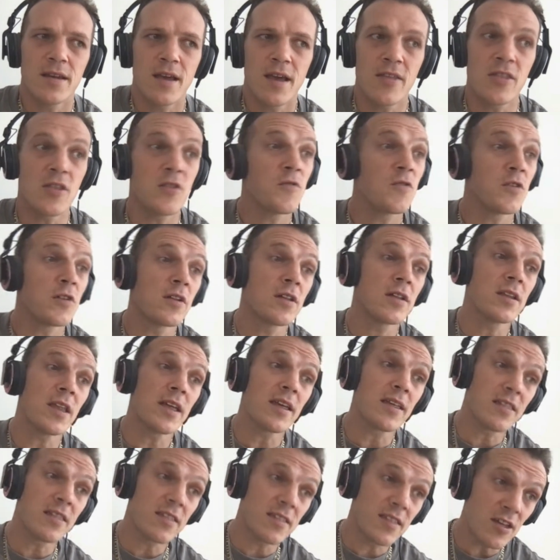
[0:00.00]
And then if you look at
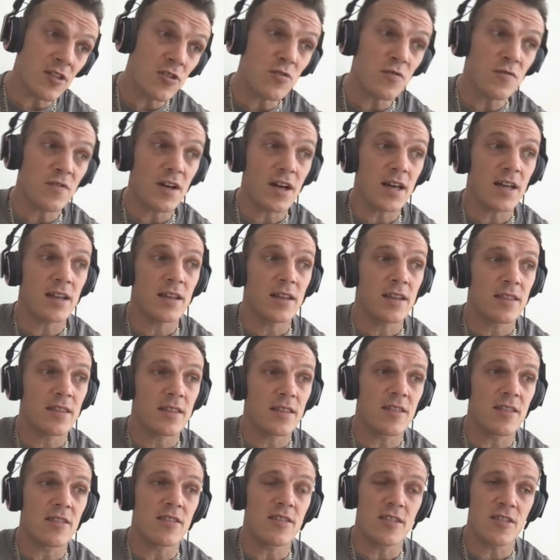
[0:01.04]
like sexual
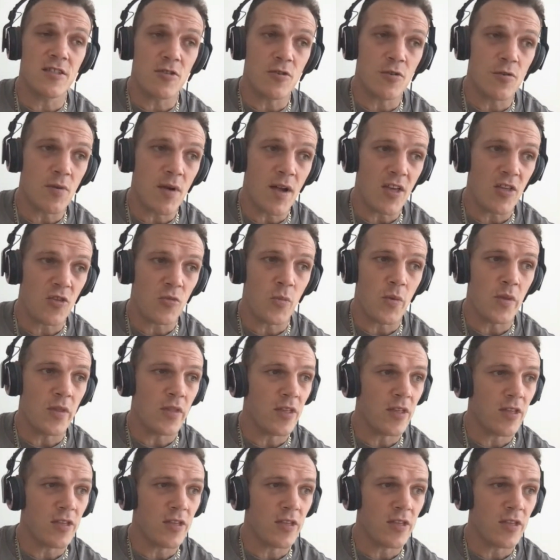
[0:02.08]
violence and sexual harassment,